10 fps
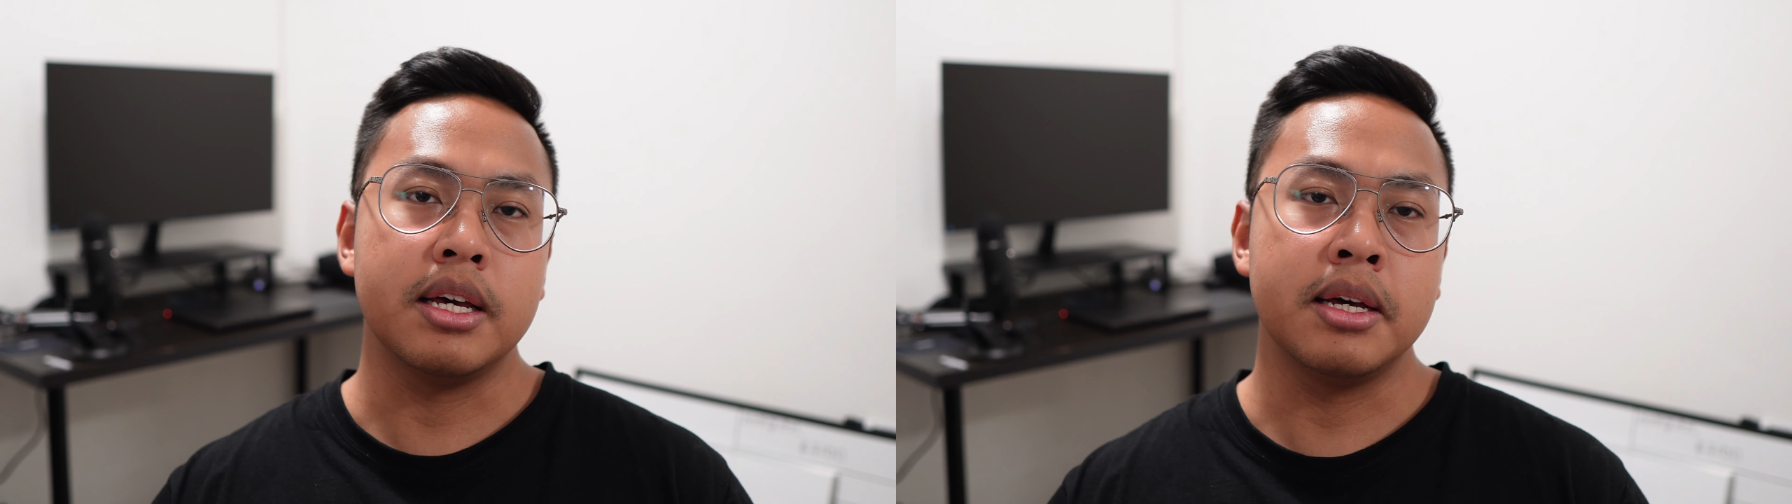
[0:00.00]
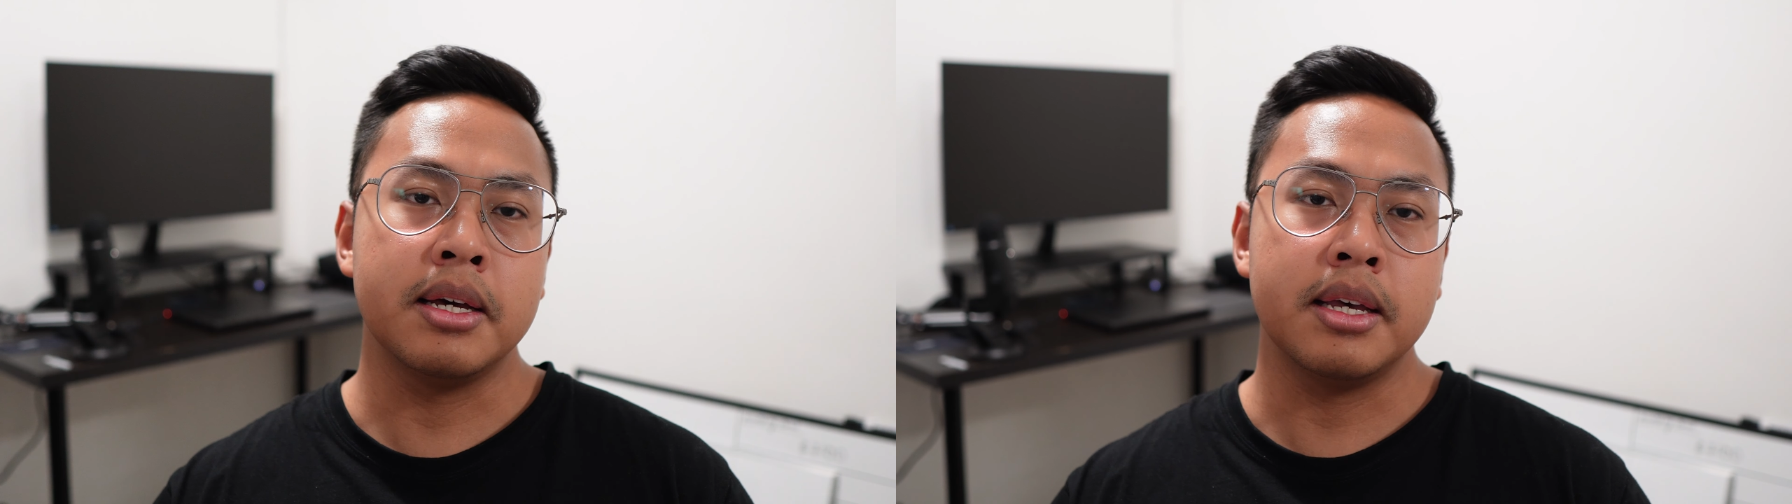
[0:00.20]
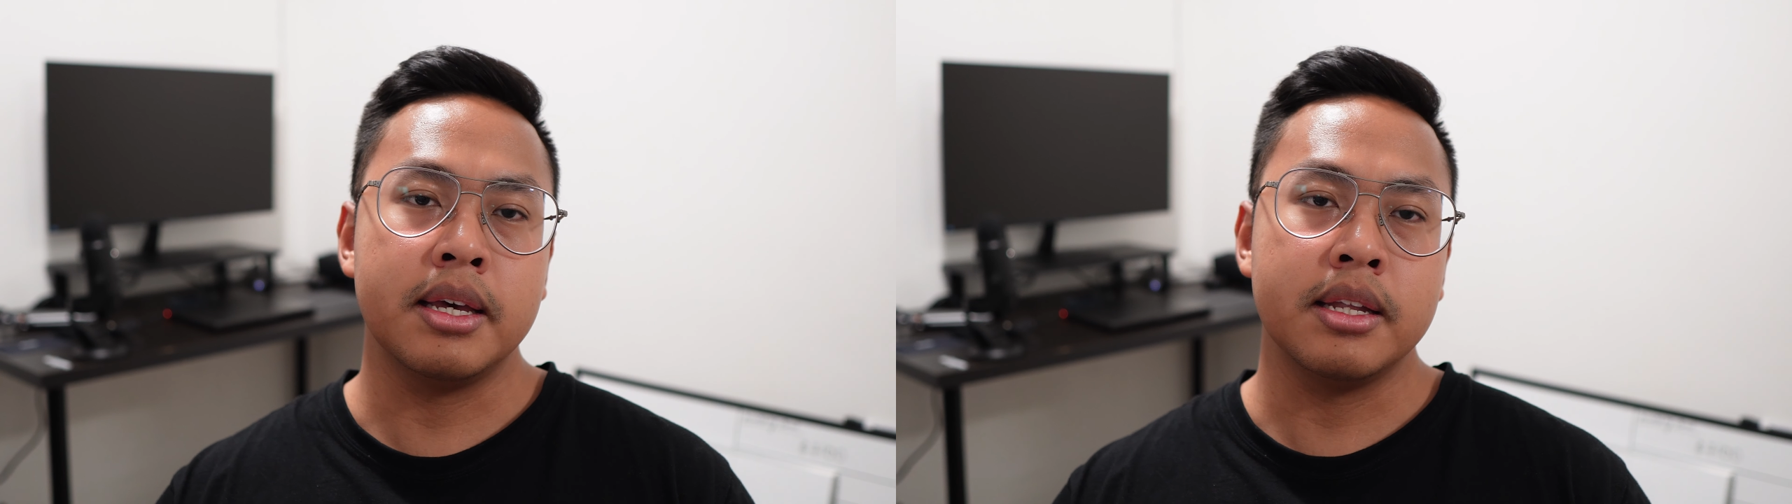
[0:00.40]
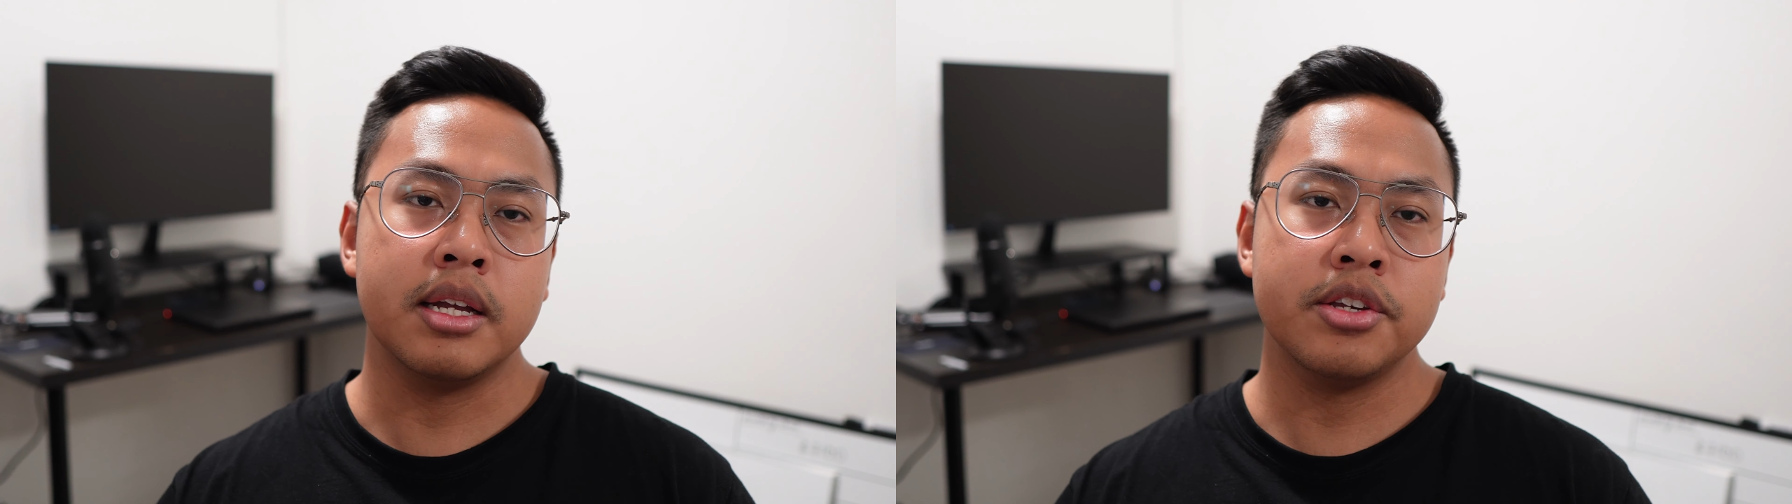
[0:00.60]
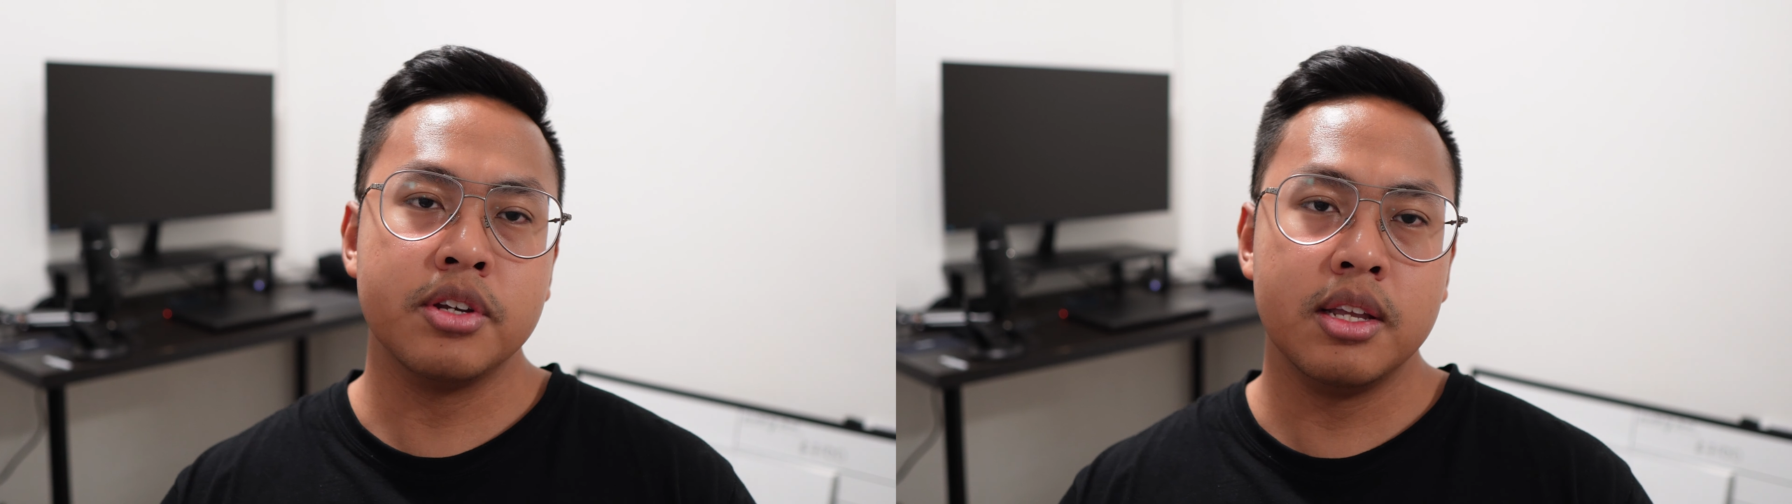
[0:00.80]
and
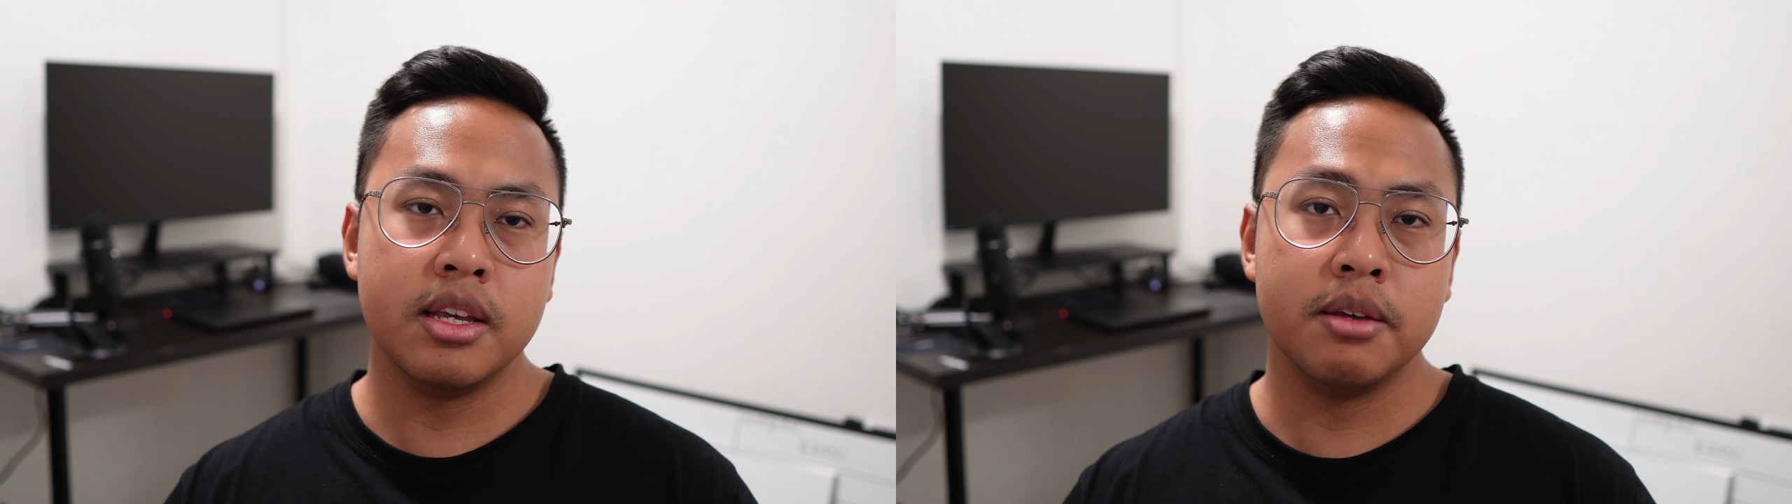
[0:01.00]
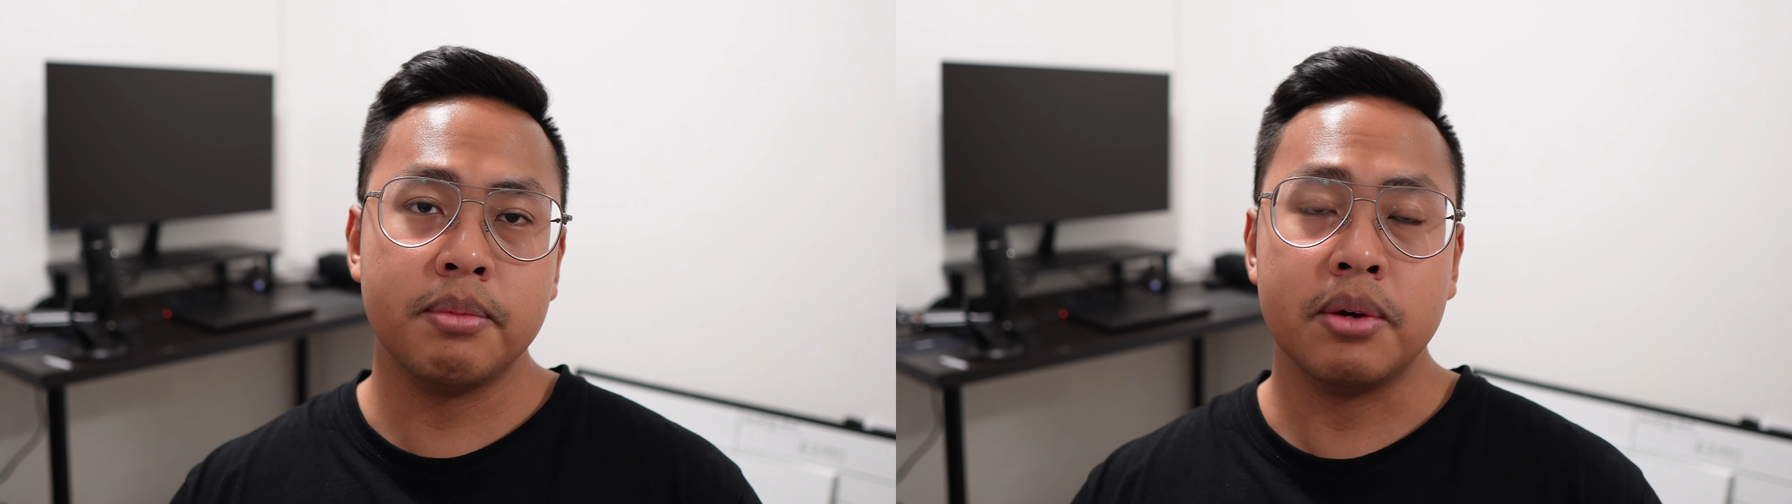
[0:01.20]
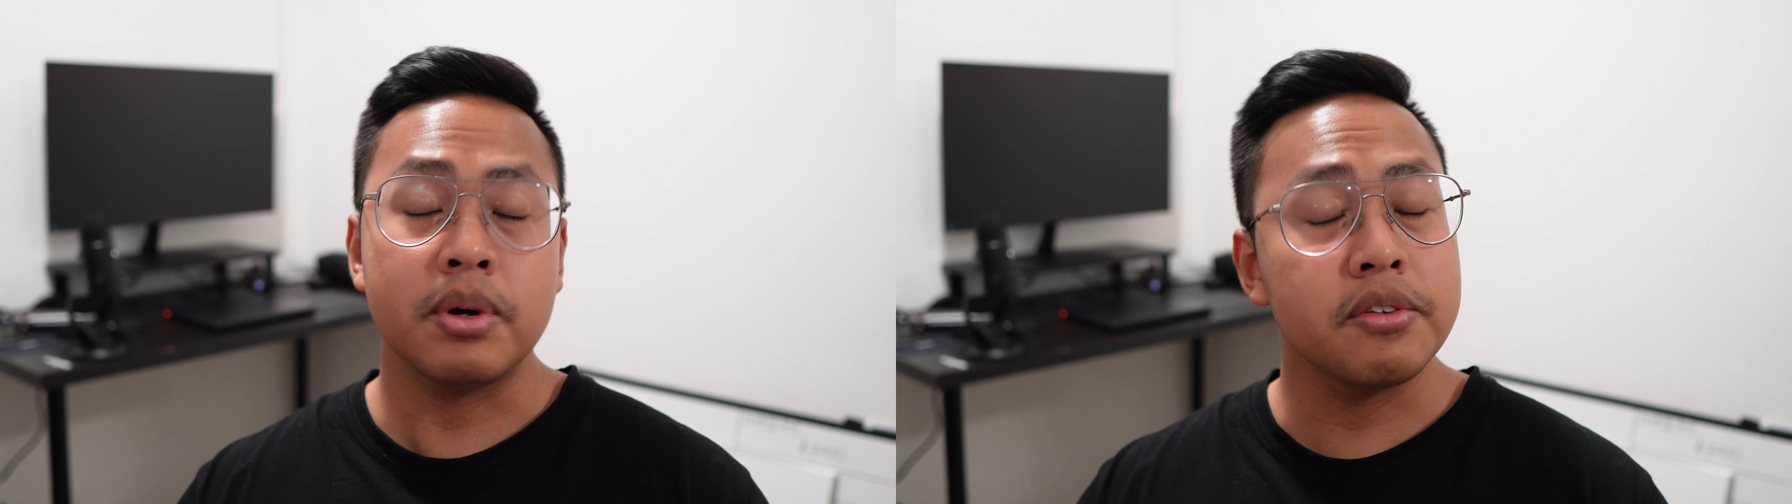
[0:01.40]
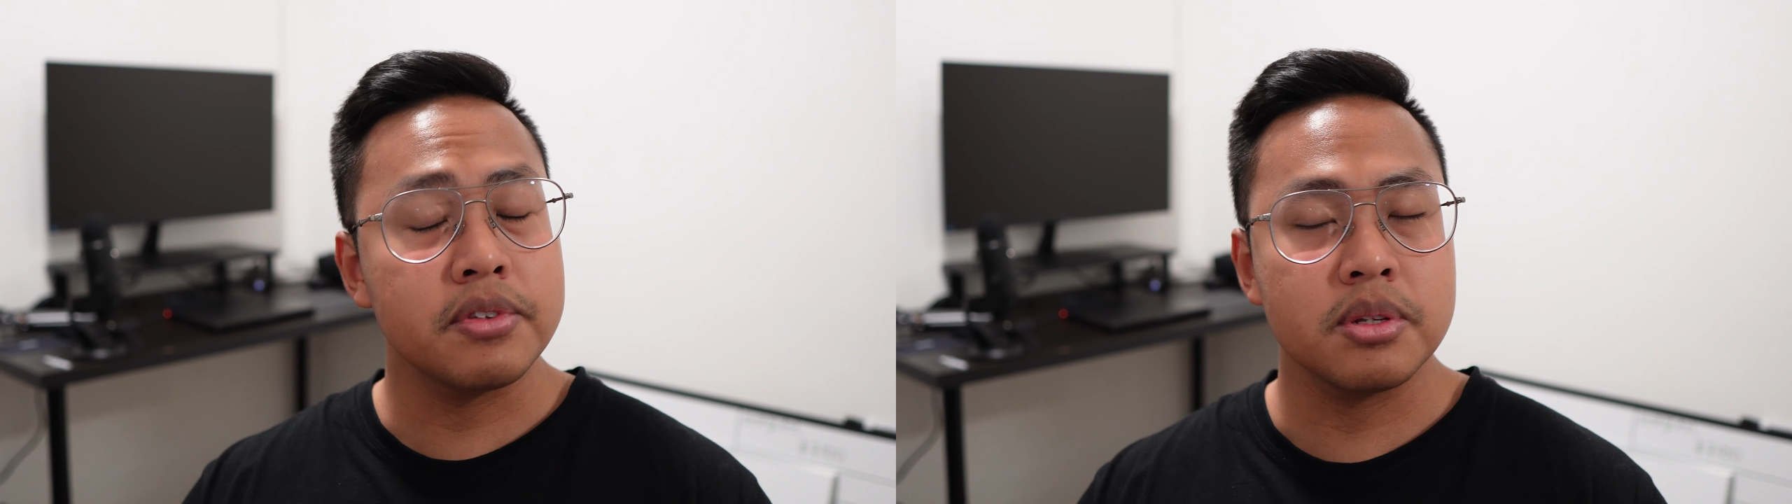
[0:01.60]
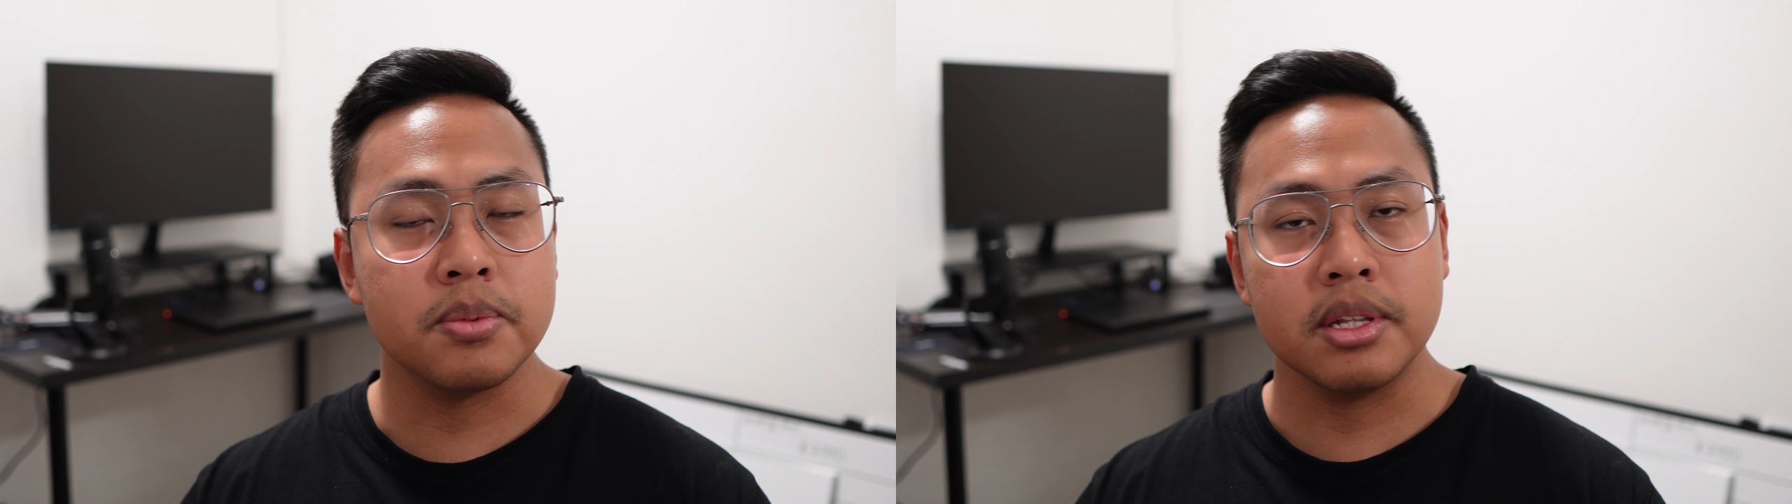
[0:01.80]
actually my wife
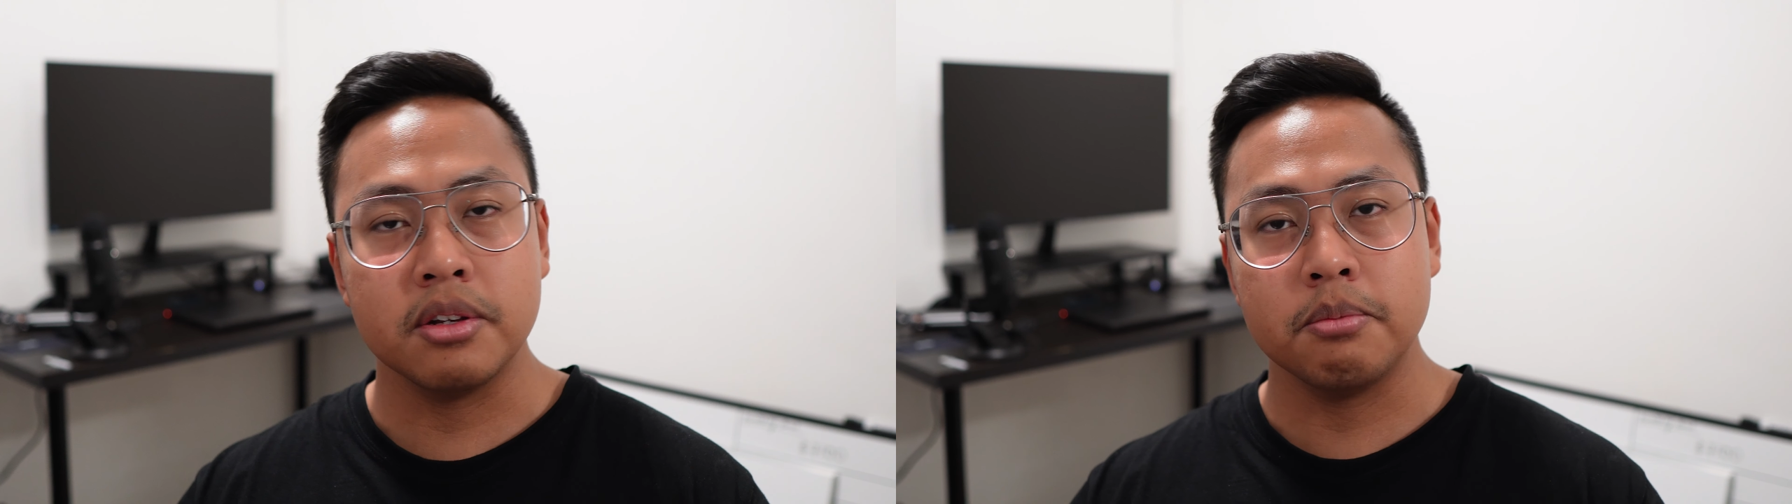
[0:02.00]
is the one